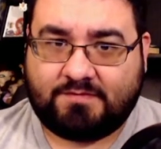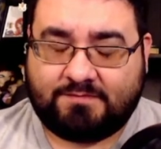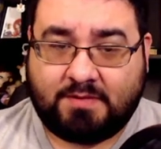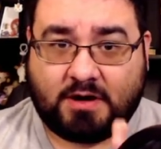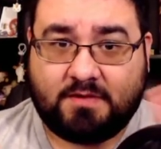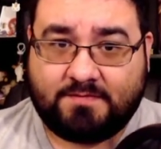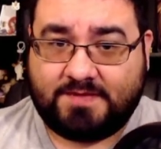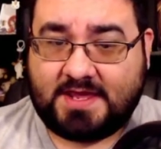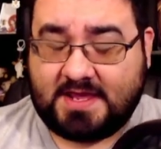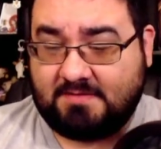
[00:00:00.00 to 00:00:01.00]
part of
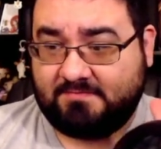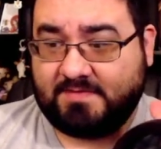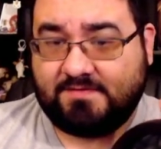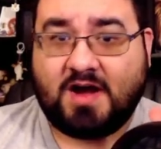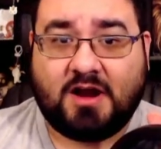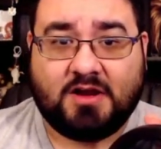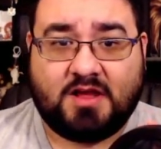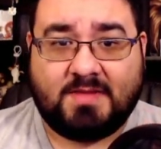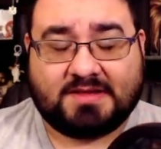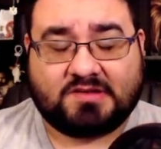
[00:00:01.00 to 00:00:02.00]
the volume
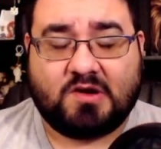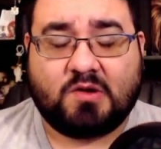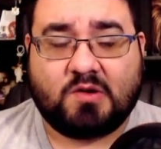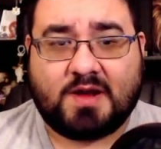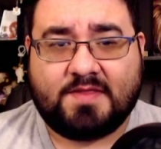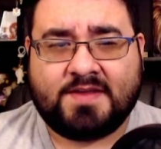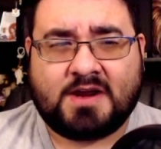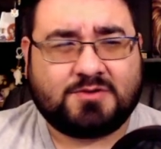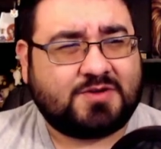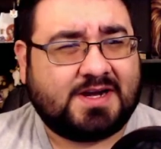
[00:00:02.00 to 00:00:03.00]
as a whole, and then
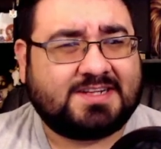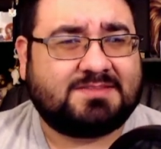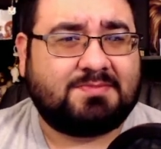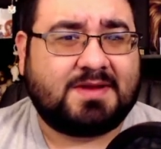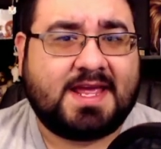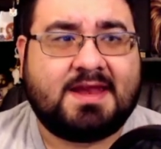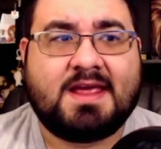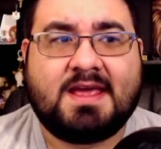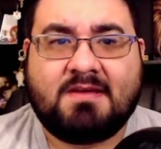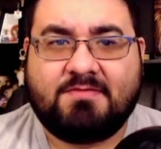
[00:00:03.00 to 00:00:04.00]
I'll try to explain
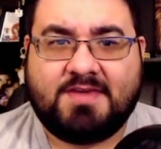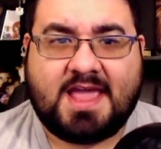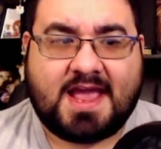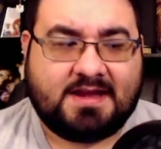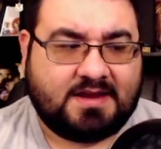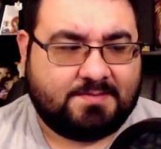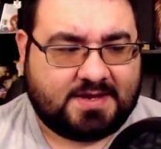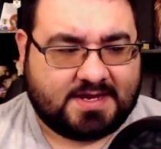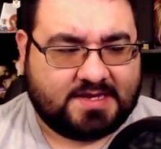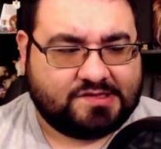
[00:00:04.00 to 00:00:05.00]
the ending,
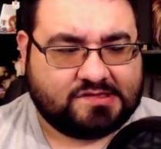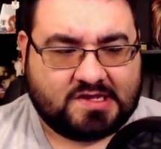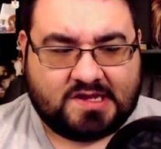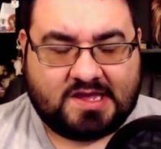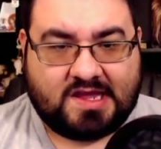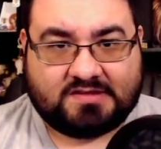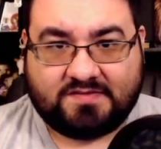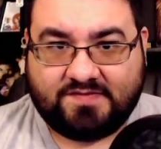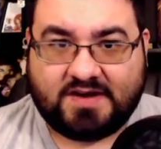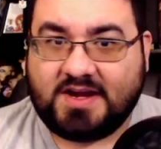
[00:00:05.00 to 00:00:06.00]
because it's a
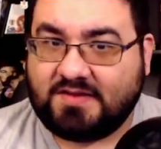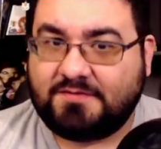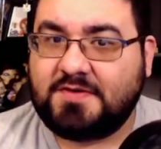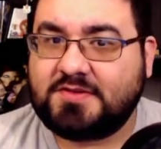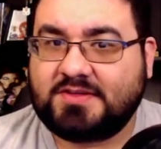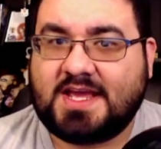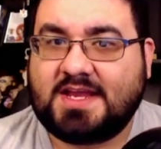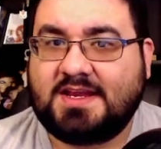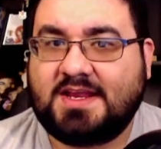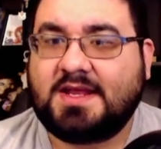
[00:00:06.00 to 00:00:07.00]
very confusing
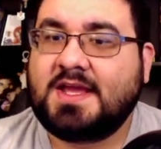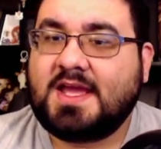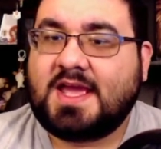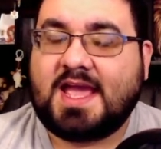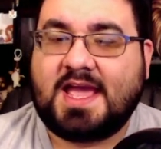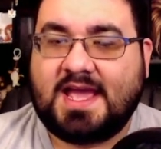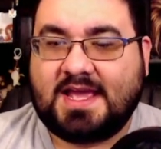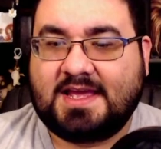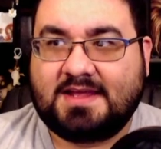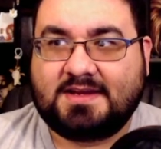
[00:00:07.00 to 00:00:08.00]
ending,
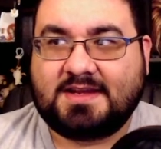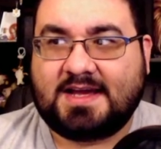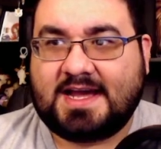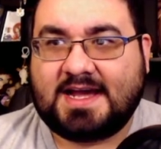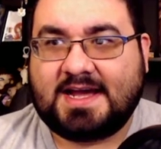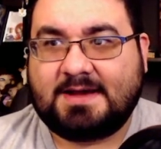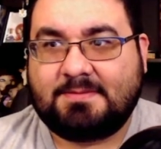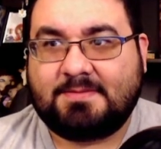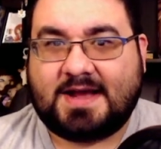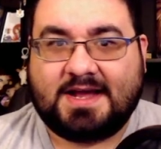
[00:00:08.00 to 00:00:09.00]
and
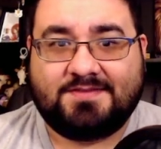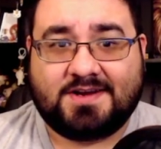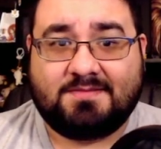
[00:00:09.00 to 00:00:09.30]
I've done